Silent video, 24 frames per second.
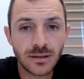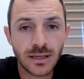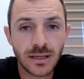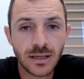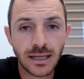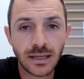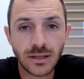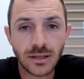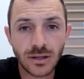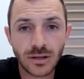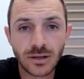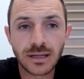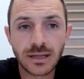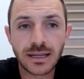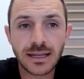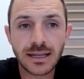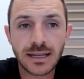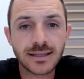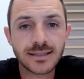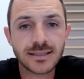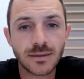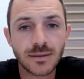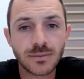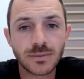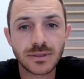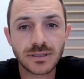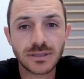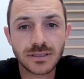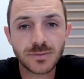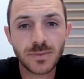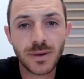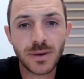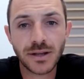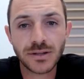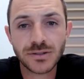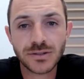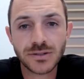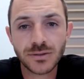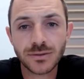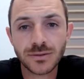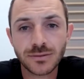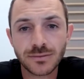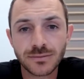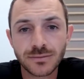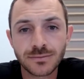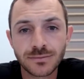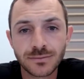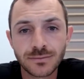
like, you're getting something special.